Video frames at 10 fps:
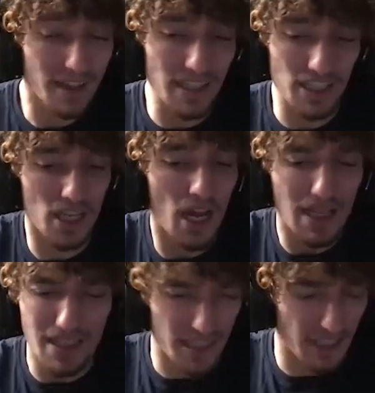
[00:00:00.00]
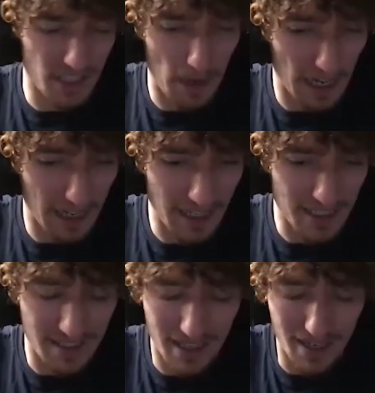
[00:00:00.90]
listening to this
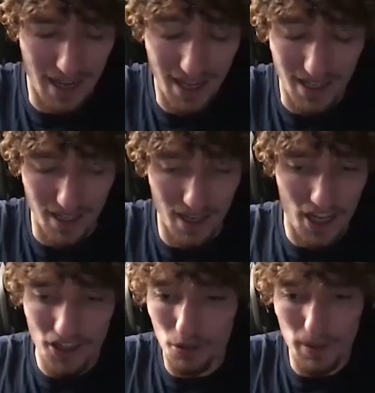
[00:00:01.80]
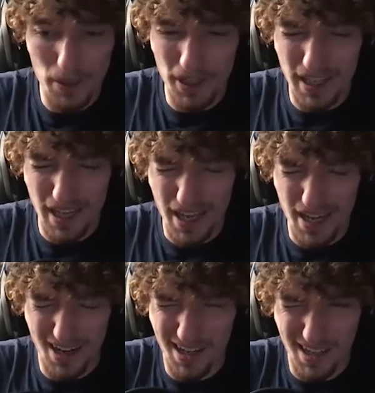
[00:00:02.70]
podcast, then hey, you'll be able to get
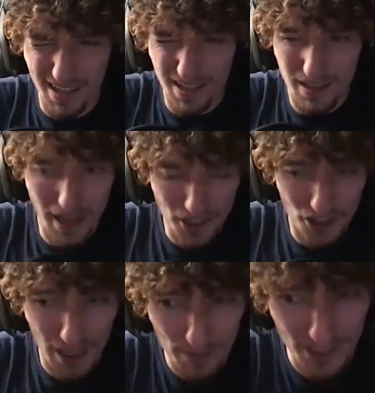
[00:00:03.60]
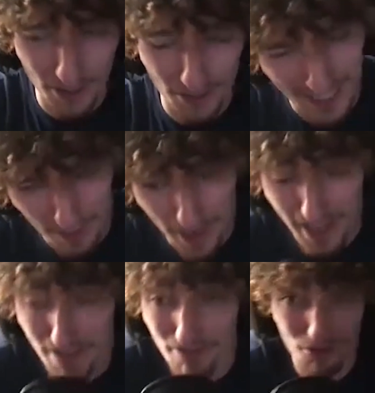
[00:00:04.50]
extra episodes. How
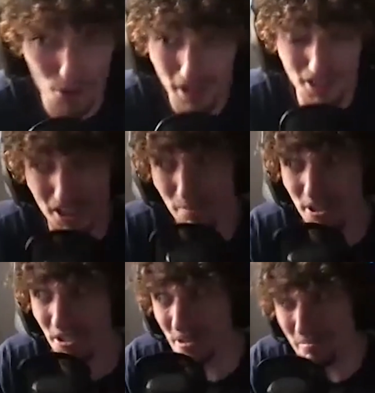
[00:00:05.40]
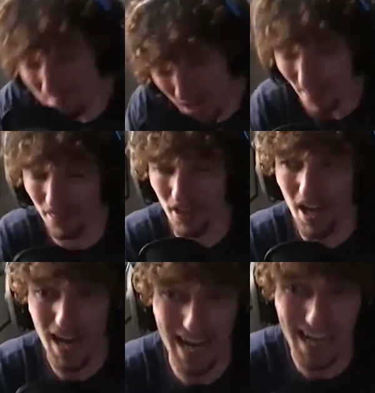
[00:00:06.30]
many? 4 extra episodes a month.
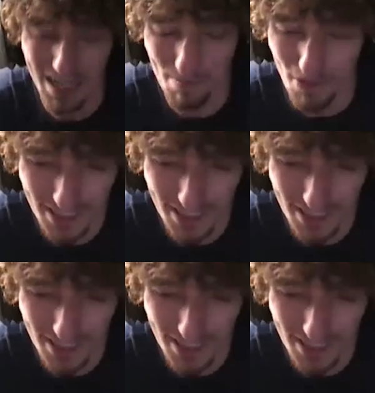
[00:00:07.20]
On